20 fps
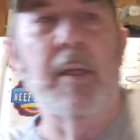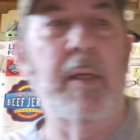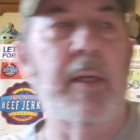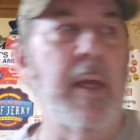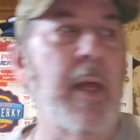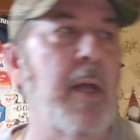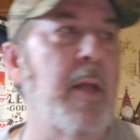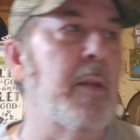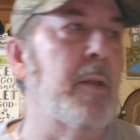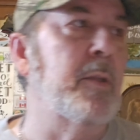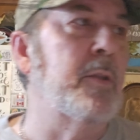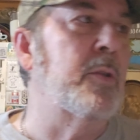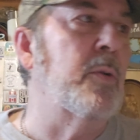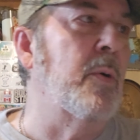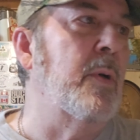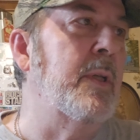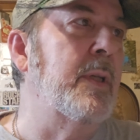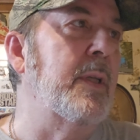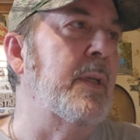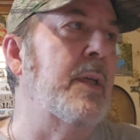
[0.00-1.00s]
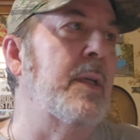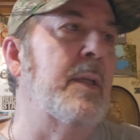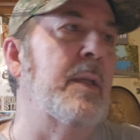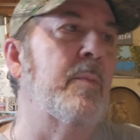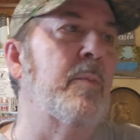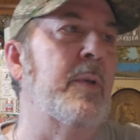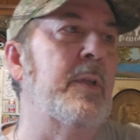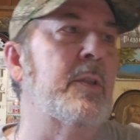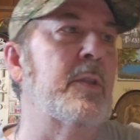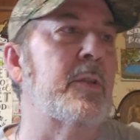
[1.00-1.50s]
a gallon, Joy did,
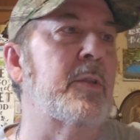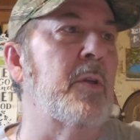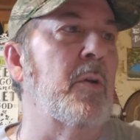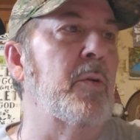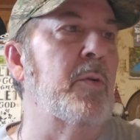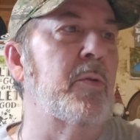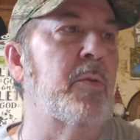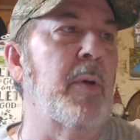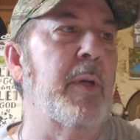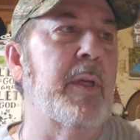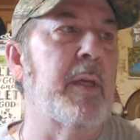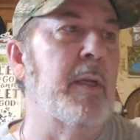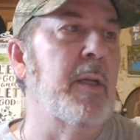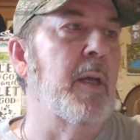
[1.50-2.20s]
and we just don't drink